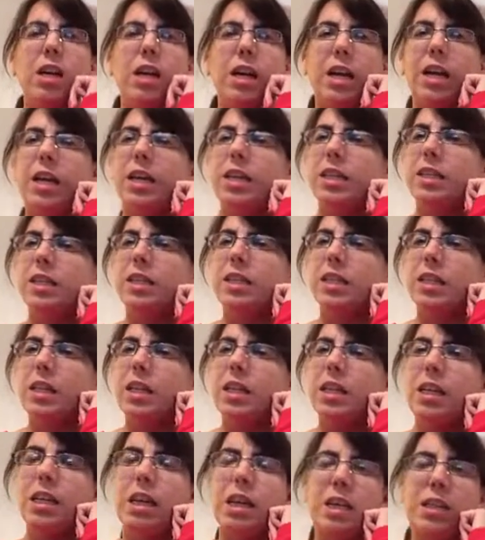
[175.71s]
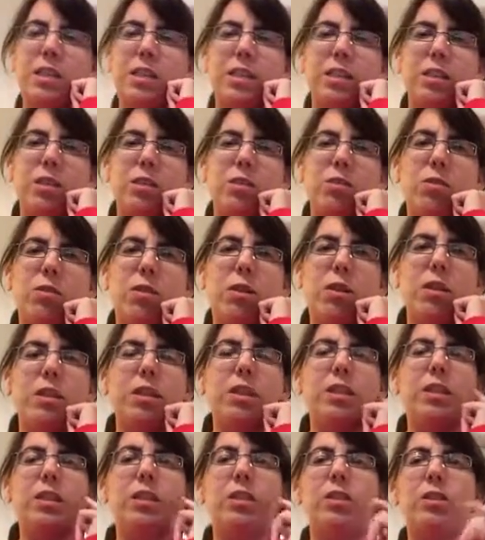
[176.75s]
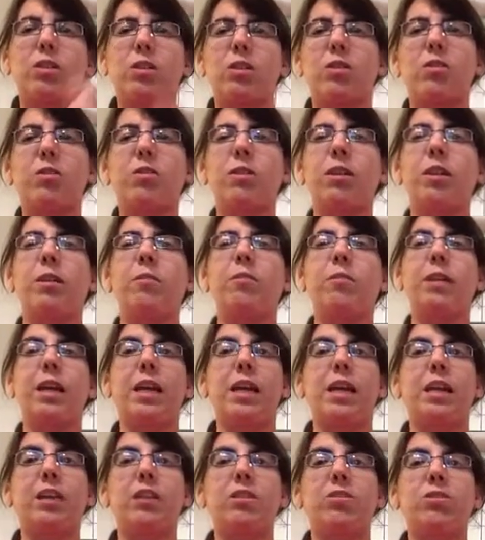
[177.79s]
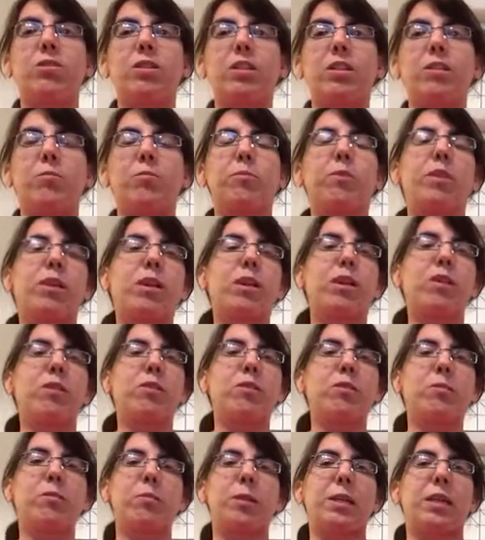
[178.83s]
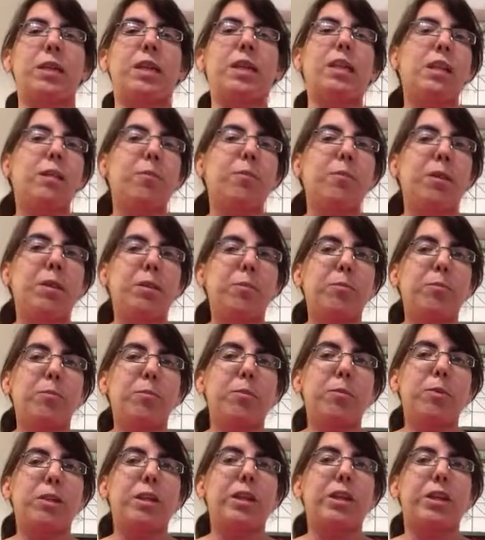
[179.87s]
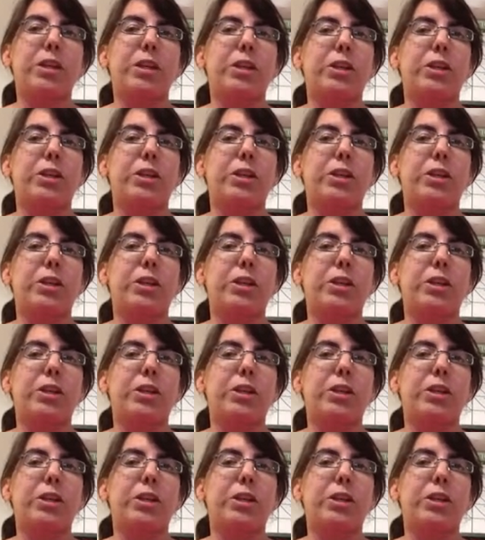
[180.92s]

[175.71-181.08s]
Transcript: and he has to go hunt this girl named Anna Dressed in Blood who's been killing people in